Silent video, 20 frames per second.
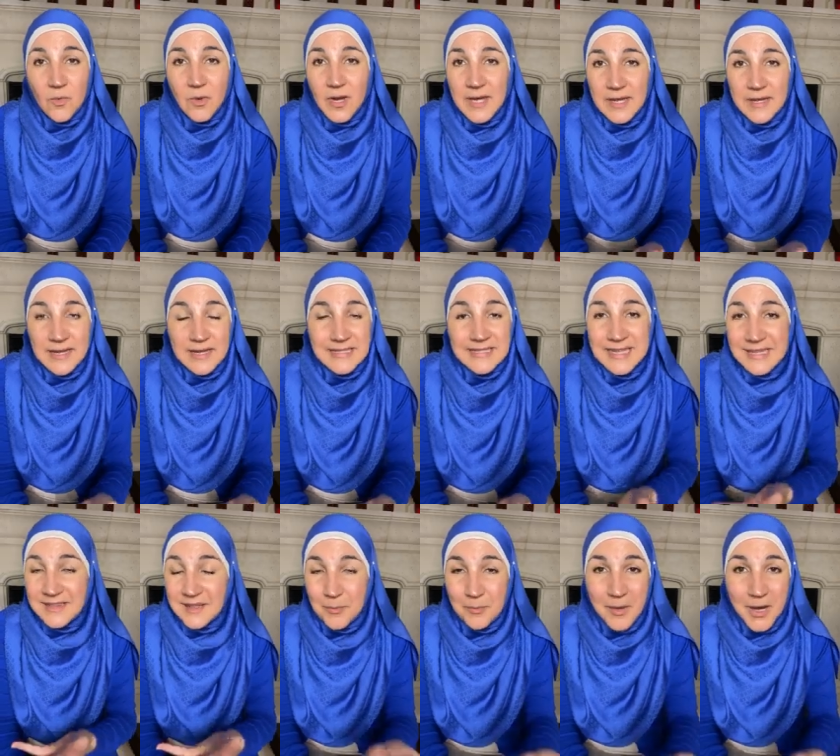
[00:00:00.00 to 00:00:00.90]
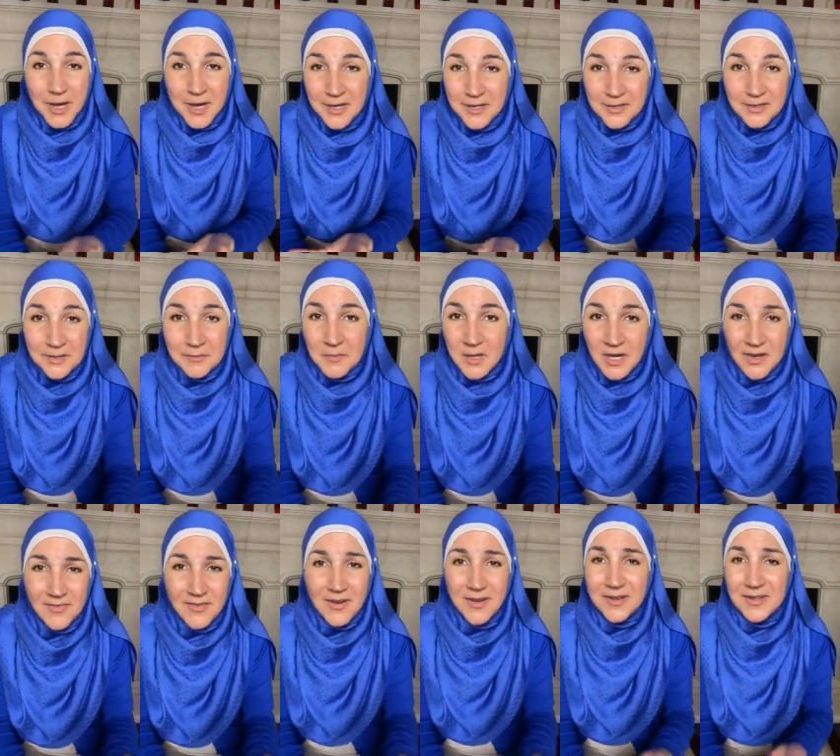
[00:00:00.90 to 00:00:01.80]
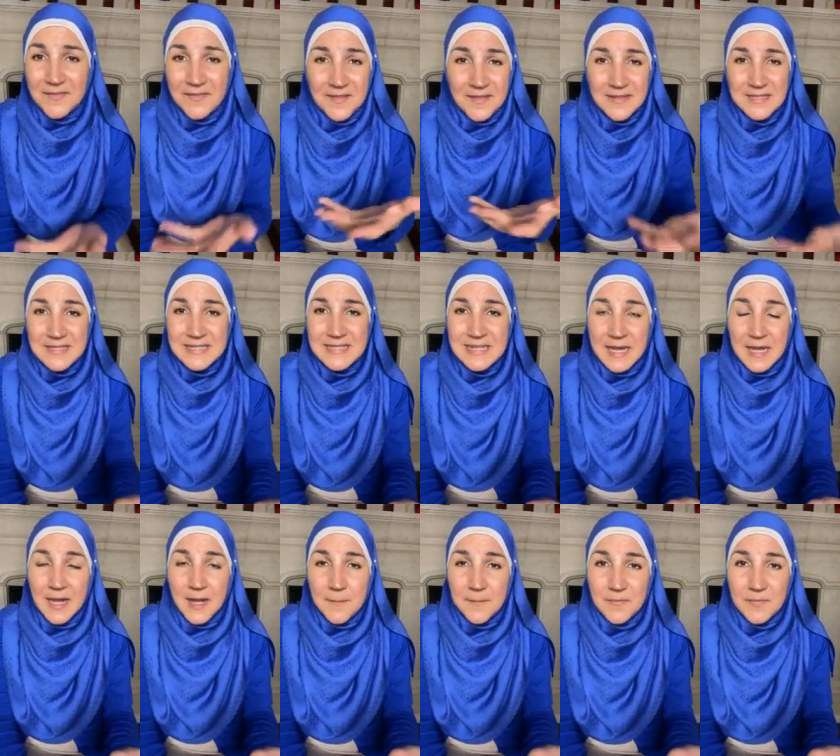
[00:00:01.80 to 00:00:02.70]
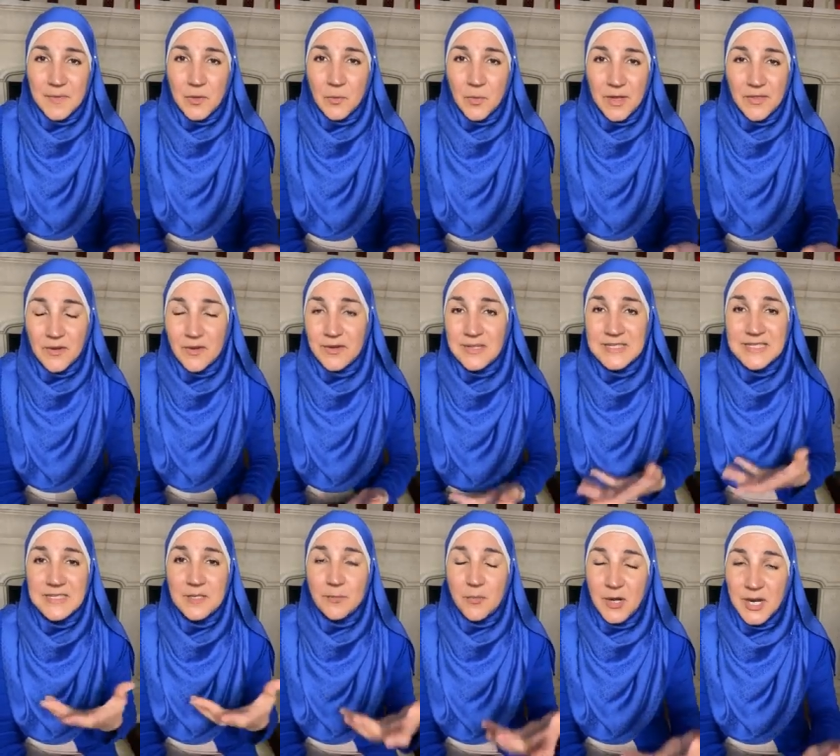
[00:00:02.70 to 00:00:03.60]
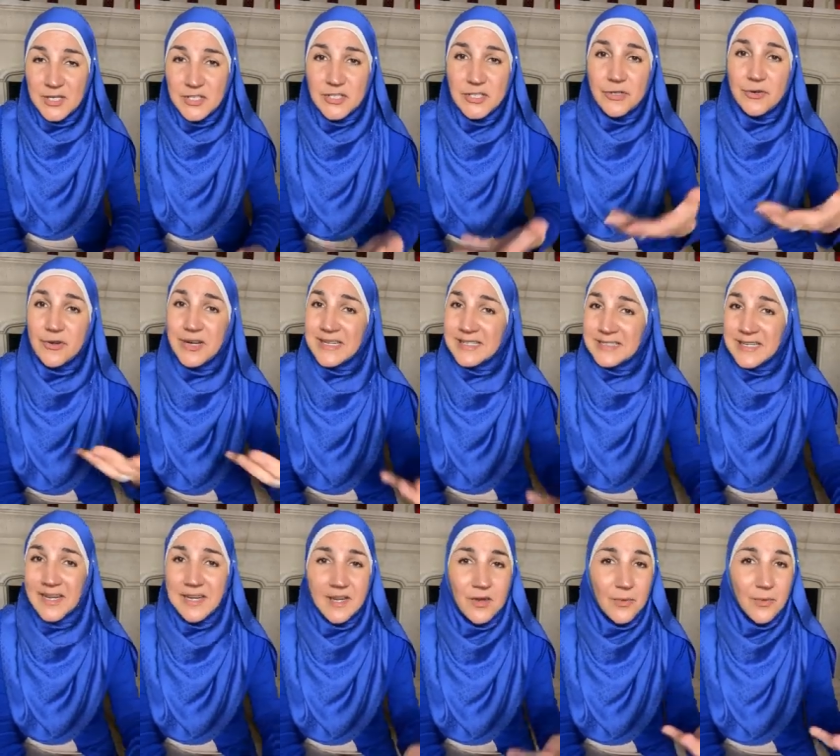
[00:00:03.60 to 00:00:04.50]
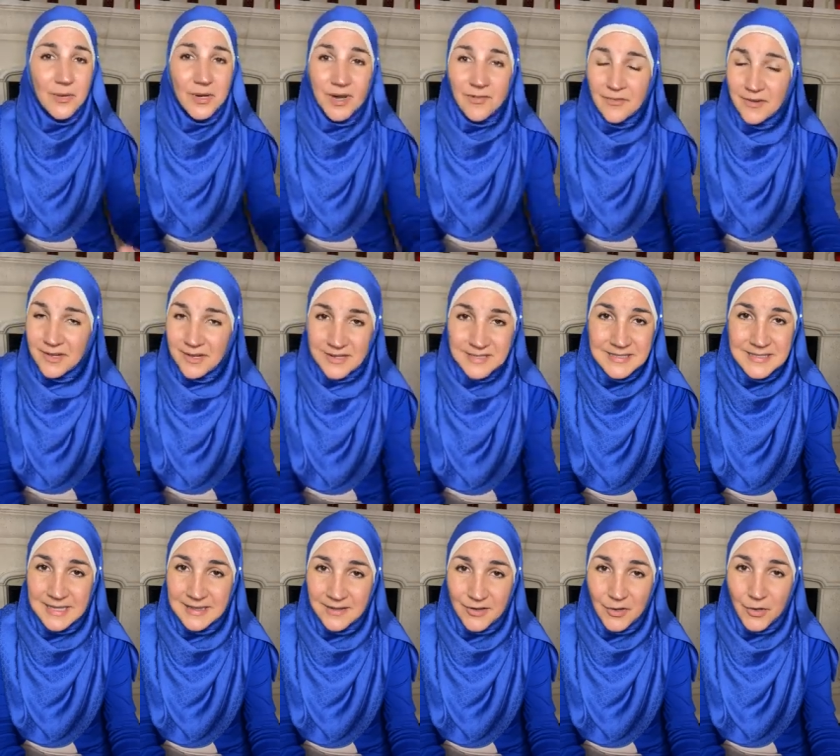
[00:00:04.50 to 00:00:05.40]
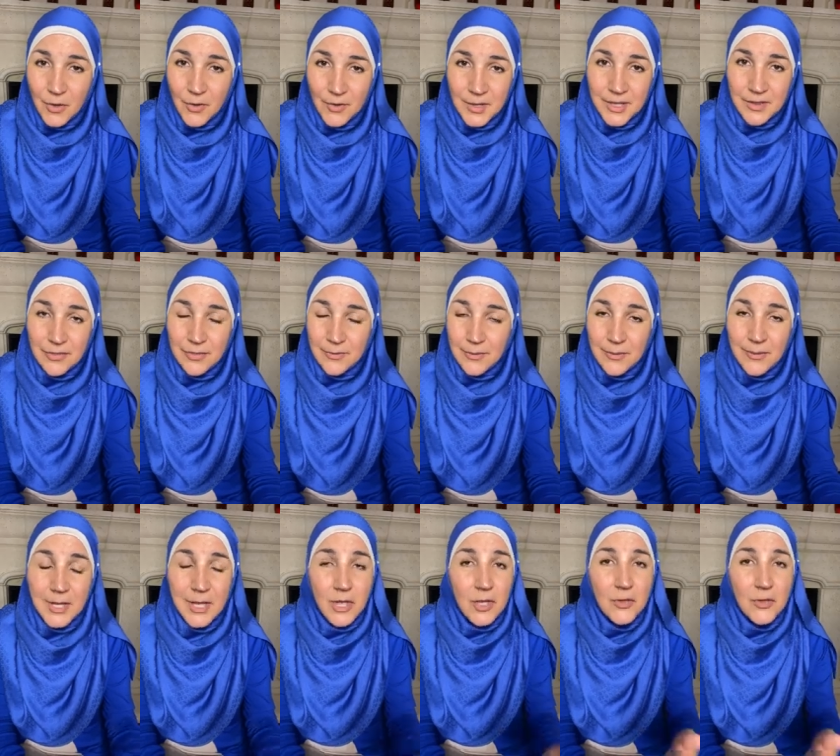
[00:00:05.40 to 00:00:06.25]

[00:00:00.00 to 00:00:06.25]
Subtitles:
what is at the bottom of all of this, whether it's depression or anxiety or whatever it is that they're going through.